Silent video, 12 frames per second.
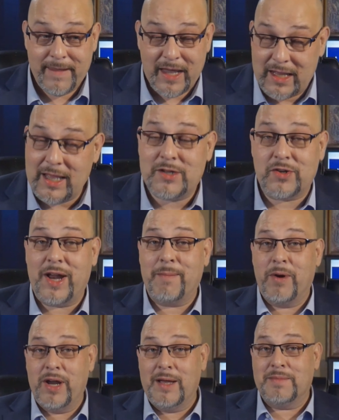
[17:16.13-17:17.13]
and they try to
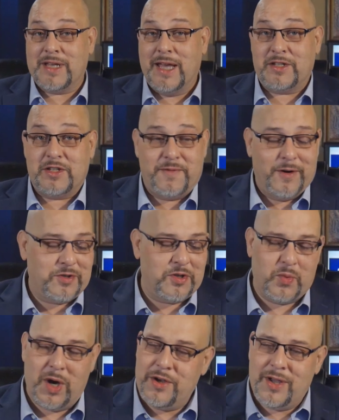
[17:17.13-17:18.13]
bring up Texas versus
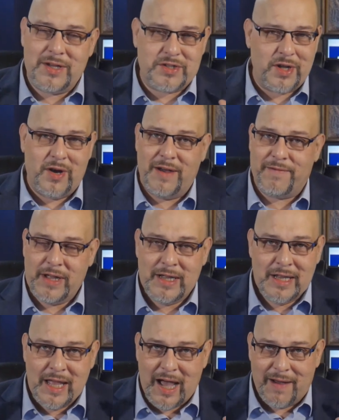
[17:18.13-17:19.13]
White. You guys know I've
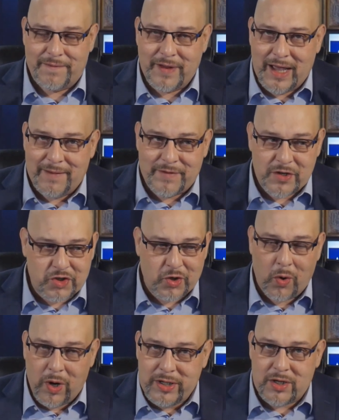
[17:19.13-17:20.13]
I've, I've
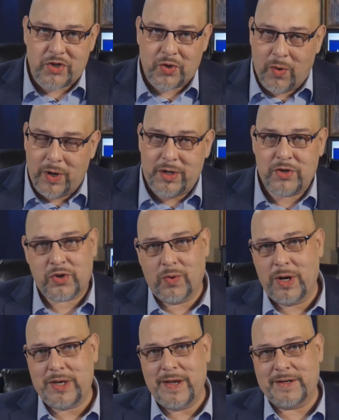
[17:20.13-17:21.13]
destroyed, destroyed,
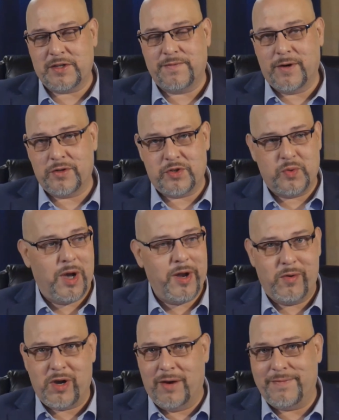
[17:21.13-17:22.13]
destroyed Texas versus White
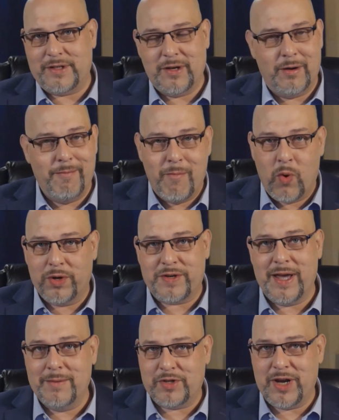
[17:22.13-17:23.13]
on Coffee Talk more
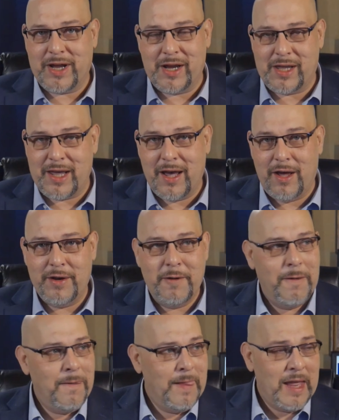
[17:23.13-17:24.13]
times than I can count.
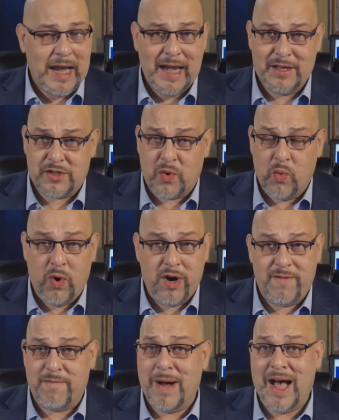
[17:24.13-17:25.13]
It is one
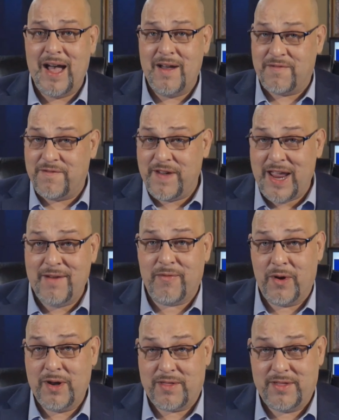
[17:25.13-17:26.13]
of my
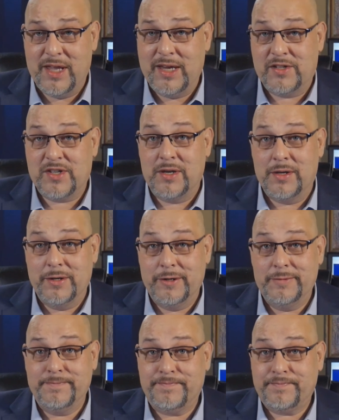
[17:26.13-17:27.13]
favorite things to
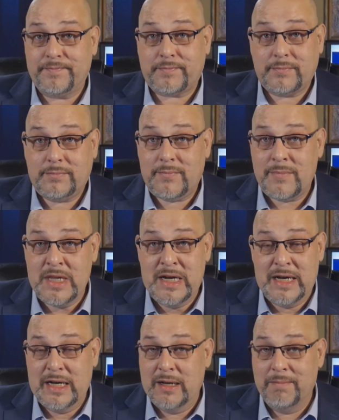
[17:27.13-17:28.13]
do
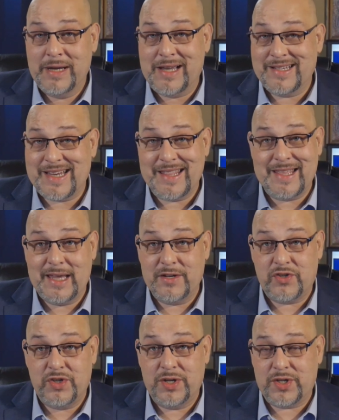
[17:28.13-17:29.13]
uh, because I think
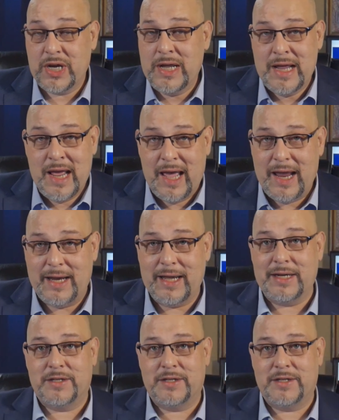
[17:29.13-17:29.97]
it's just a, a